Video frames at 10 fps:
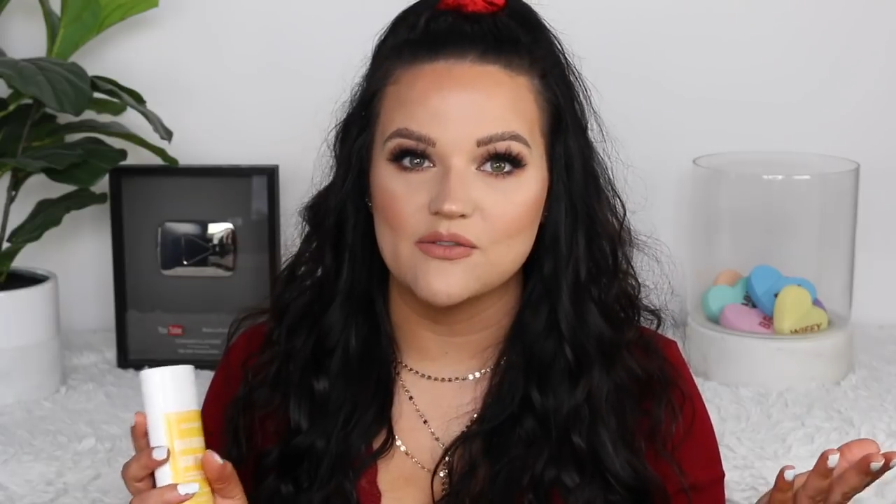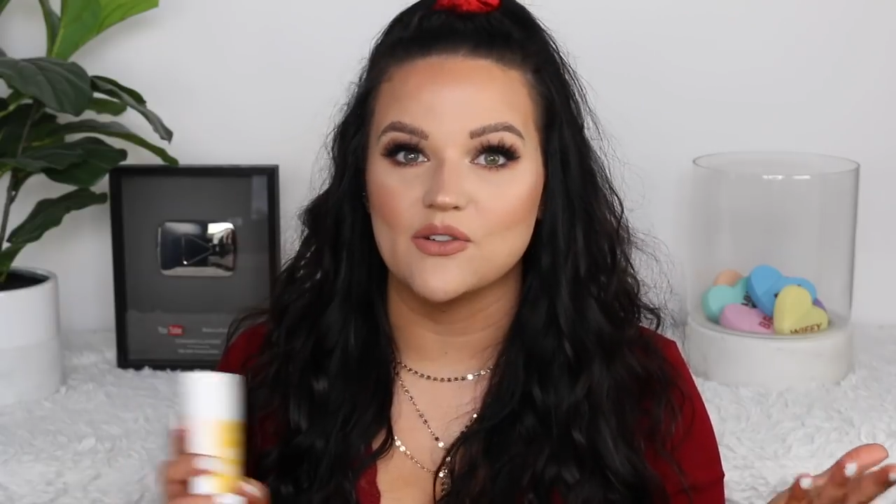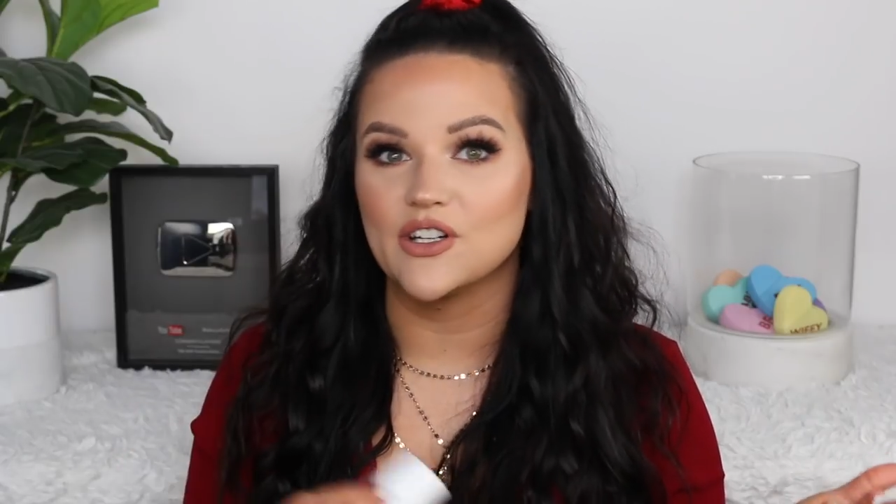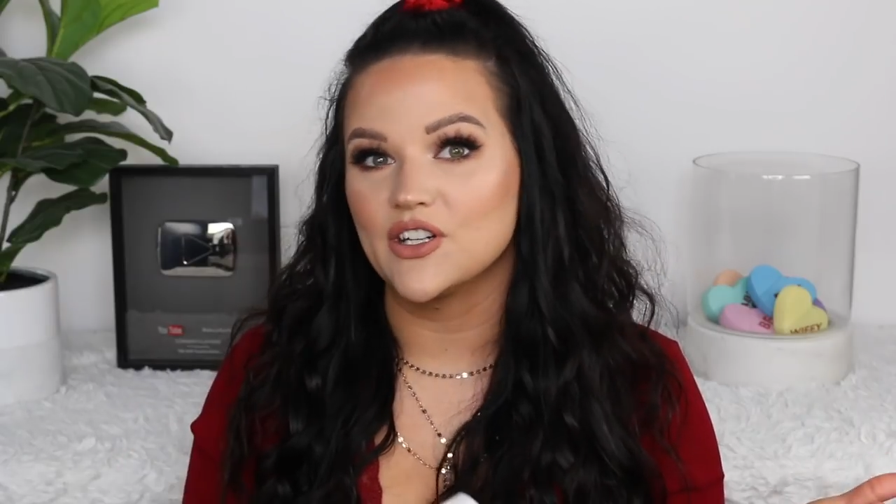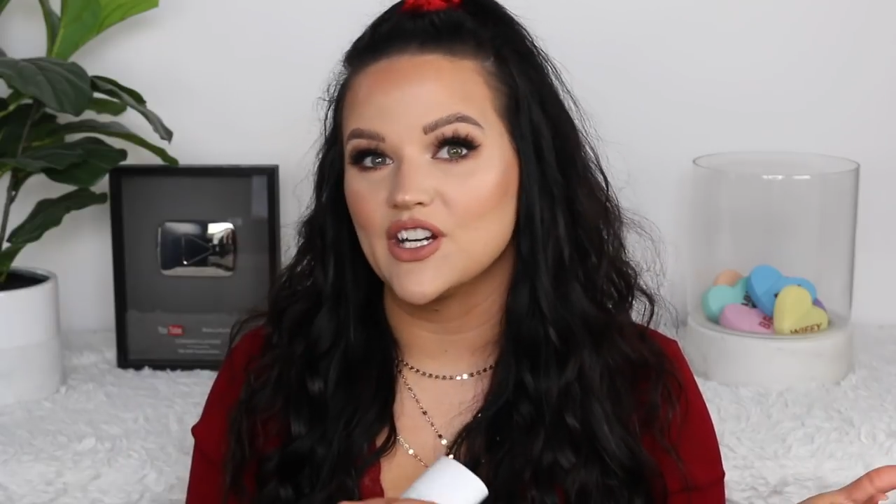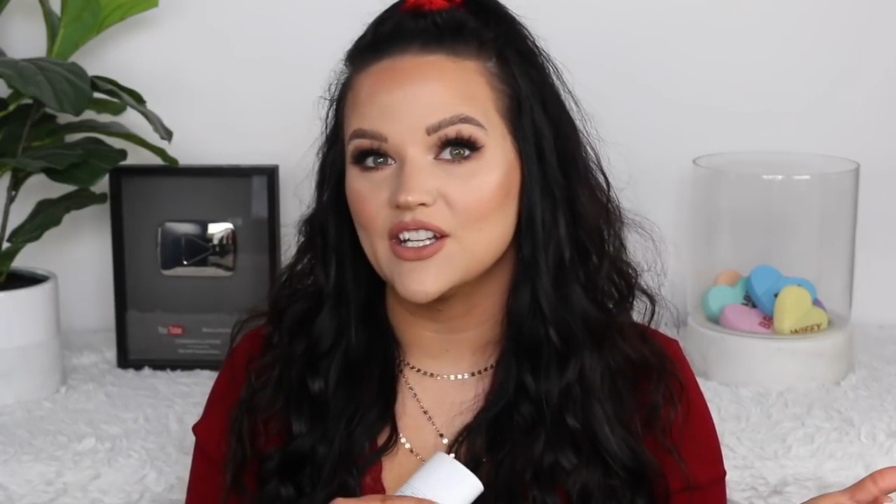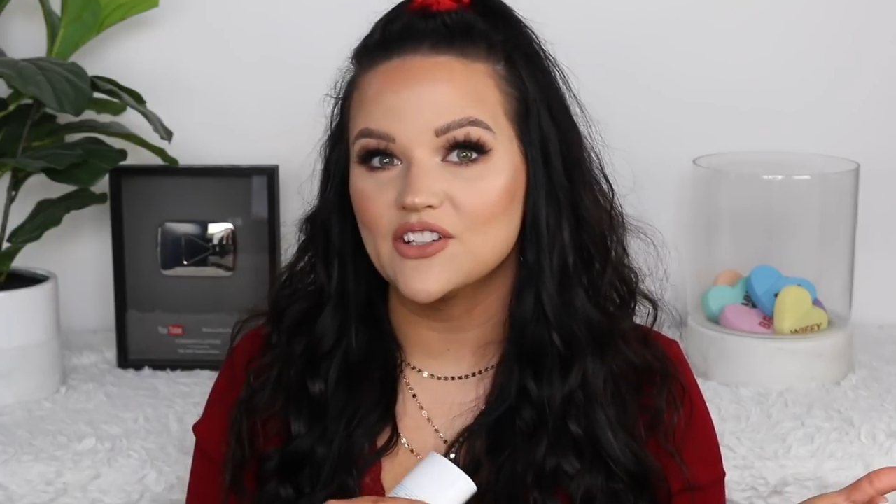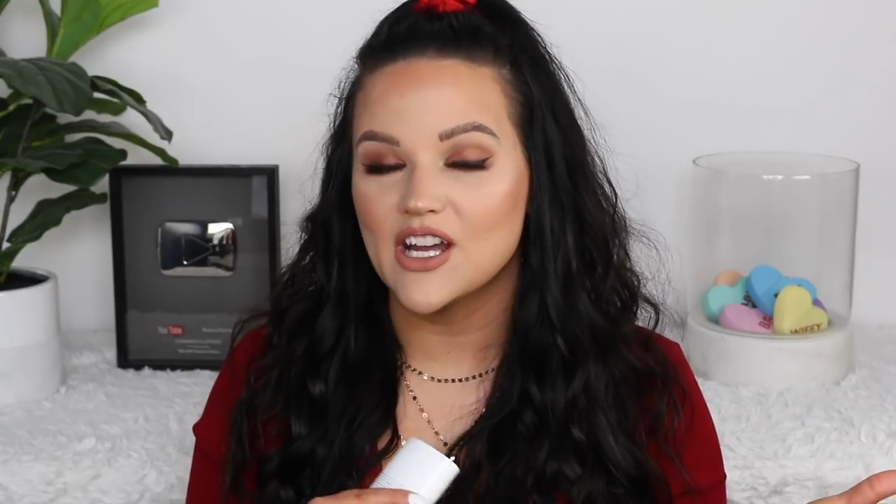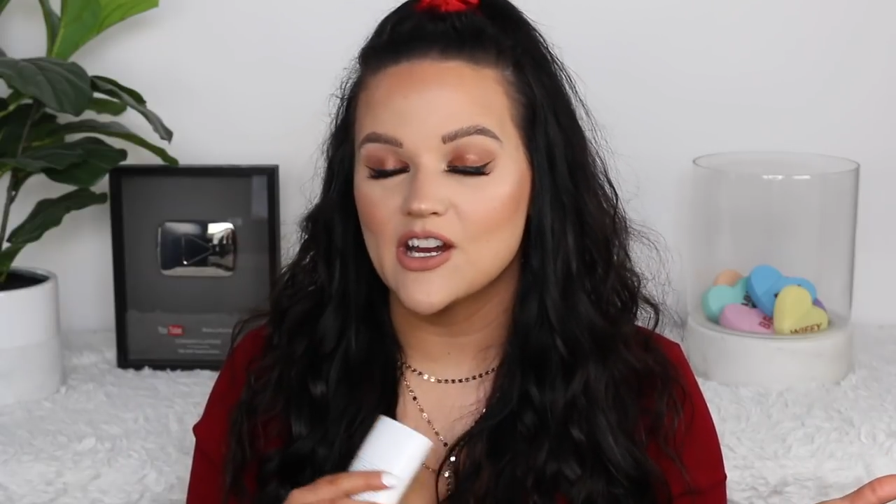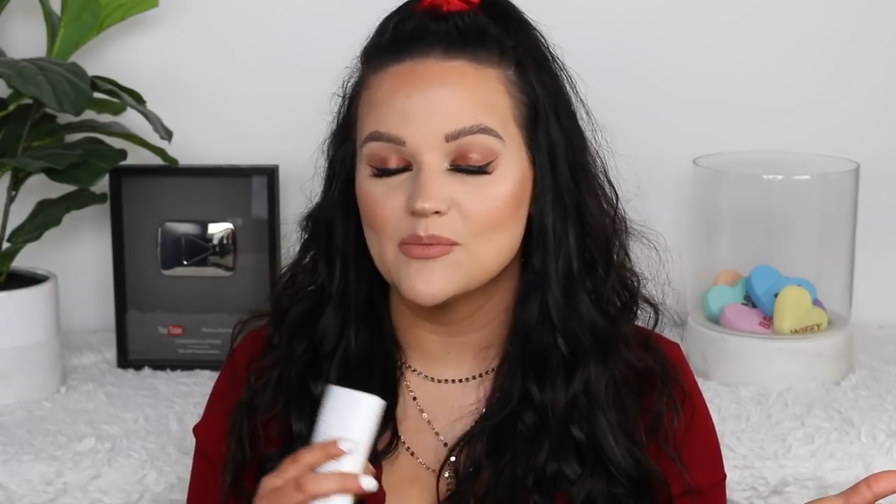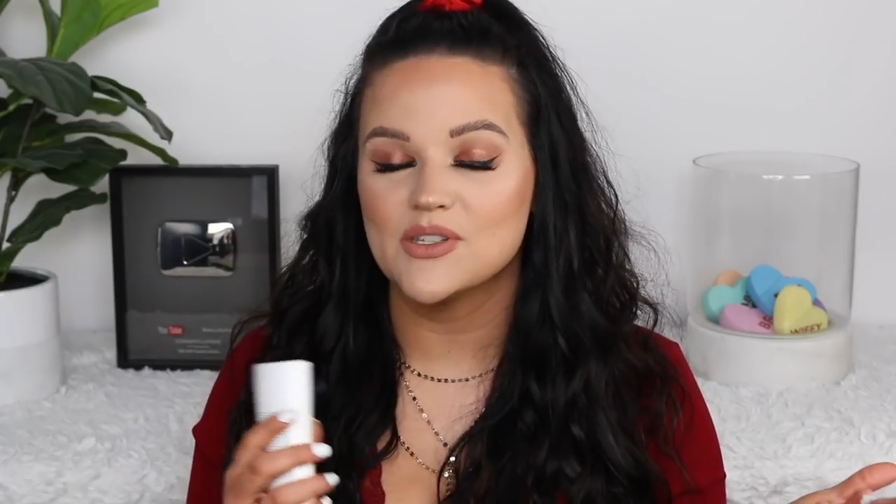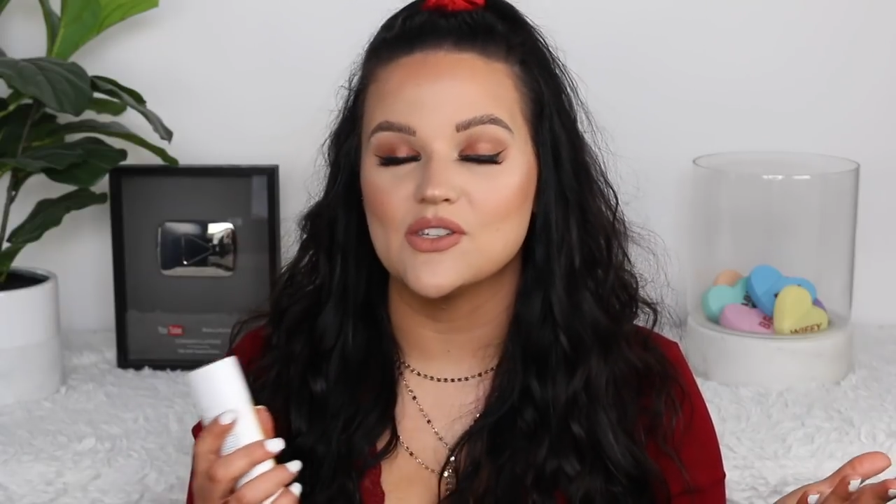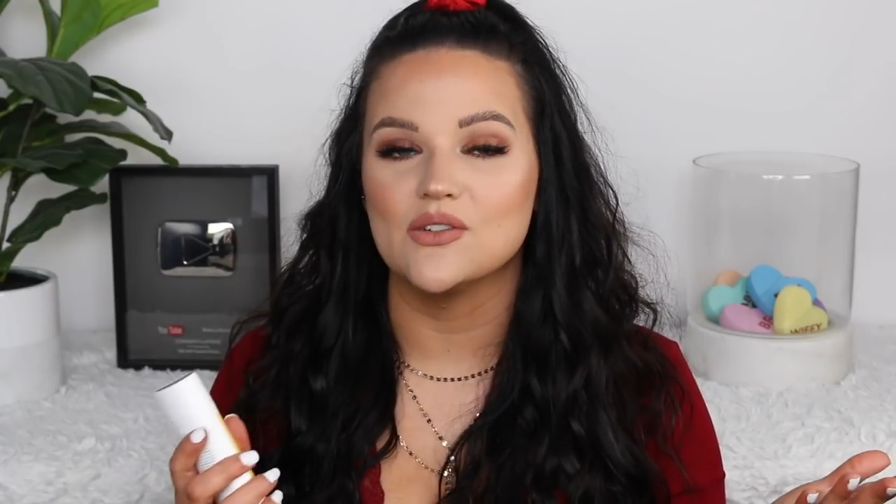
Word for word: for your underarms.